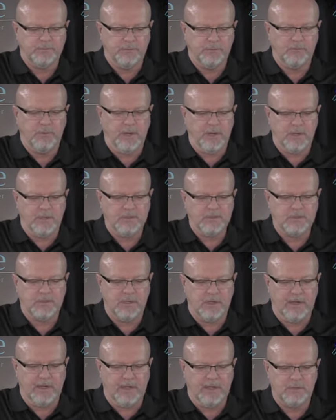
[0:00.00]
Rainless
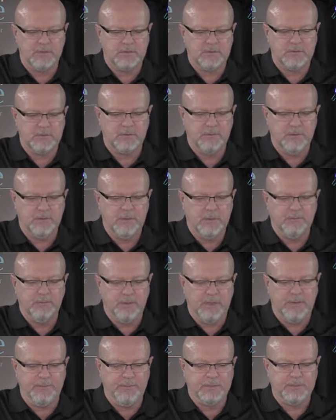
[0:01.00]
clouds,
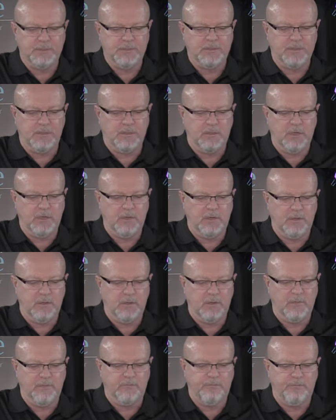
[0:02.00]
blemishes on our
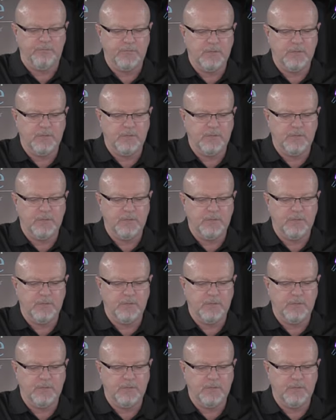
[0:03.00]
love,